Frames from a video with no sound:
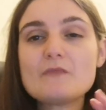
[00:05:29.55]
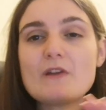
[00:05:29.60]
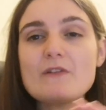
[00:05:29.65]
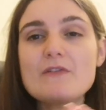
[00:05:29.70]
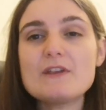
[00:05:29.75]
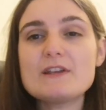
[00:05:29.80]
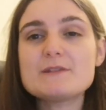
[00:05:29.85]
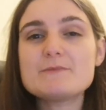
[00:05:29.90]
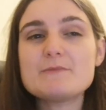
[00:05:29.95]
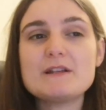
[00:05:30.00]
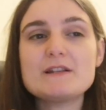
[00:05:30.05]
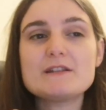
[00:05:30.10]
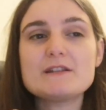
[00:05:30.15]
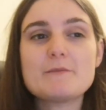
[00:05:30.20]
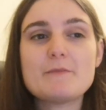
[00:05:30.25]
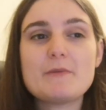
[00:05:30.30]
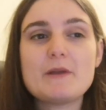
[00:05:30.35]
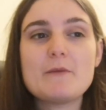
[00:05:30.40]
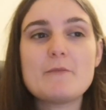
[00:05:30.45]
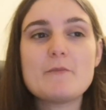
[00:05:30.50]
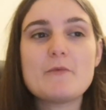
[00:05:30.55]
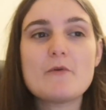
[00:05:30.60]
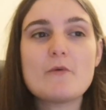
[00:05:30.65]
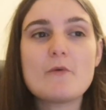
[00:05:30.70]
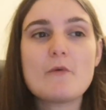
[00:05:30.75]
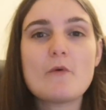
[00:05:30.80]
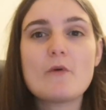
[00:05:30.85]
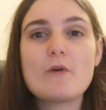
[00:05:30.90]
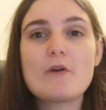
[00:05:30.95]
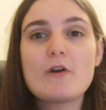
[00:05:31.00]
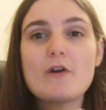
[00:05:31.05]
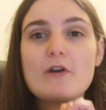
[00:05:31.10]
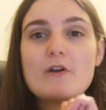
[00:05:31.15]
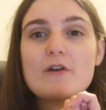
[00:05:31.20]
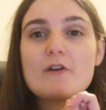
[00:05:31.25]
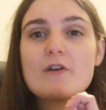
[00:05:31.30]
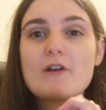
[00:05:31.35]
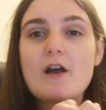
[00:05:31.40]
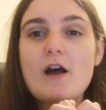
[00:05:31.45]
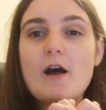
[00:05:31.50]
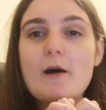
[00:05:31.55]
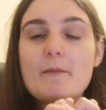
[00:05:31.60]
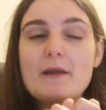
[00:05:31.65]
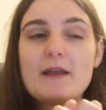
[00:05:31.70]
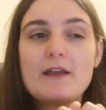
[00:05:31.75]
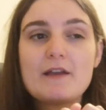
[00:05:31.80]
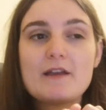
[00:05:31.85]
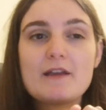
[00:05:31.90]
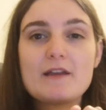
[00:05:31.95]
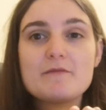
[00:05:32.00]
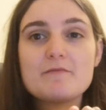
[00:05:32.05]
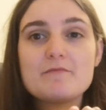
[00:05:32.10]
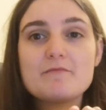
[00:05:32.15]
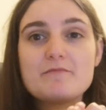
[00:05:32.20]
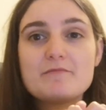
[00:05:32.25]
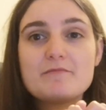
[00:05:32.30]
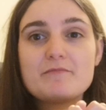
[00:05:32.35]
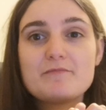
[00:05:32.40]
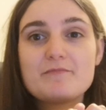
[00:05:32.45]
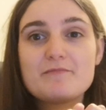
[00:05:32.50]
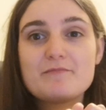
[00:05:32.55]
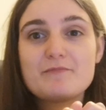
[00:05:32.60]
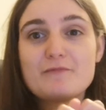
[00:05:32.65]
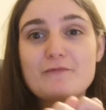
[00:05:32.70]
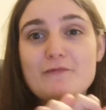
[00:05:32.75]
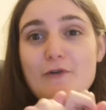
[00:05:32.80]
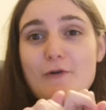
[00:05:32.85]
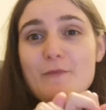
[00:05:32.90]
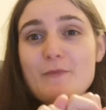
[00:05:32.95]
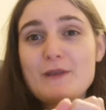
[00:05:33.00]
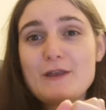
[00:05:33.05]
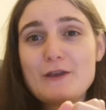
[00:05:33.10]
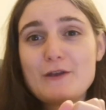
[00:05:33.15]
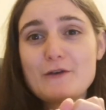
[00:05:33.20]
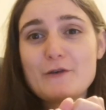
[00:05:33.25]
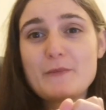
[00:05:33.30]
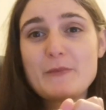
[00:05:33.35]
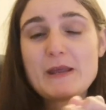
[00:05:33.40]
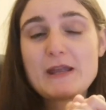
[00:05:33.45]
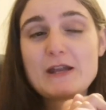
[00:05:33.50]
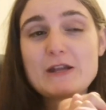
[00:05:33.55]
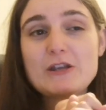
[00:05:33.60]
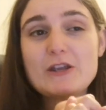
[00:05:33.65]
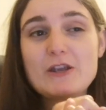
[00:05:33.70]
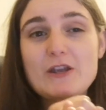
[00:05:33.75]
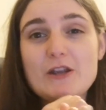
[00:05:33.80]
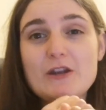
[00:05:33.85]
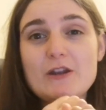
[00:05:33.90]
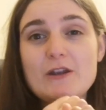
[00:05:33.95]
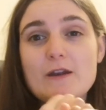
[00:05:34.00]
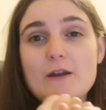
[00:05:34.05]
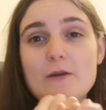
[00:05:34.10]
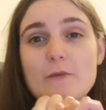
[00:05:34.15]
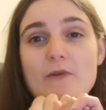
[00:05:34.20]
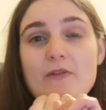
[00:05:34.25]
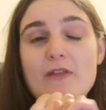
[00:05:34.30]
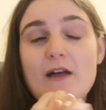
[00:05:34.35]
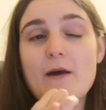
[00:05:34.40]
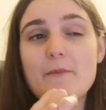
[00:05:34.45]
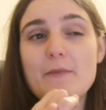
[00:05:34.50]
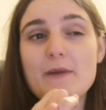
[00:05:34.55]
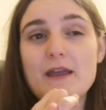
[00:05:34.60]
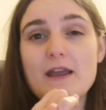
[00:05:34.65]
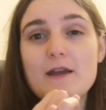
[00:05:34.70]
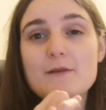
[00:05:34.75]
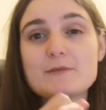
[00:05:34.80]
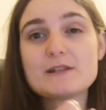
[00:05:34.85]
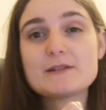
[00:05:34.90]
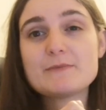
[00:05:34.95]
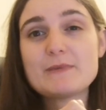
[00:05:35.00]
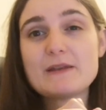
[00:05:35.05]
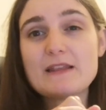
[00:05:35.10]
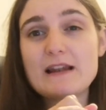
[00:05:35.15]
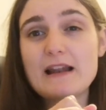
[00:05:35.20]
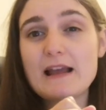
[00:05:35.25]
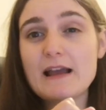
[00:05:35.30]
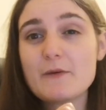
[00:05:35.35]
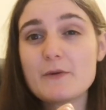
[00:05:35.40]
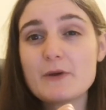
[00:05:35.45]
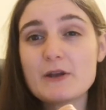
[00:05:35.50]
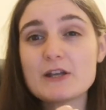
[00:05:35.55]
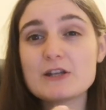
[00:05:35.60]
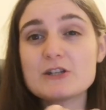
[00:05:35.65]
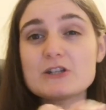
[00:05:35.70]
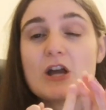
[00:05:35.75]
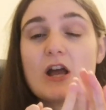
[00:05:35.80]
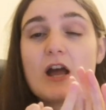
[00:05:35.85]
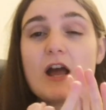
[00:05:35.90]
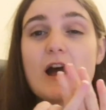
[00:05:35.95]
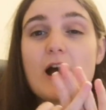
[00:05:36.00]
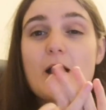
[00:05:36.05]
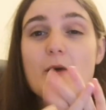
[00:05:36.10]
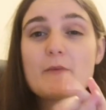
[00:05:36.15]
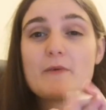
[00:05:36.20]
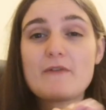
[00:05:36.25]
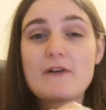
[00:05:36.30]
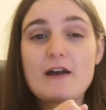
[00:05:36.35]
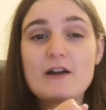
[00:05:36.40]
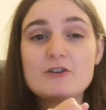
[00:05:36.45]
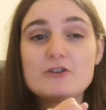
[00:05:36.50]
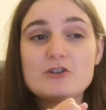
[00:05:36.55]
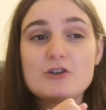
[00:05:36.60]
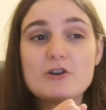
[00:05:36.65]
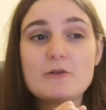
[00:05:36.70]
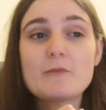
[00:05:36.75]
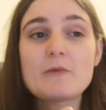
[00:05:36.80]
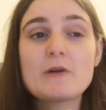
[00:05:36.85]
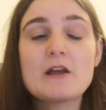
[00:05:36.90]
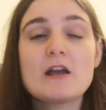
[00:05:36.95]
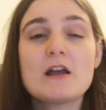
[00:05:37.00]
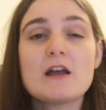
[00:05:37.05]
this means that people can come here from the European Union without being able to speak the language and without a job.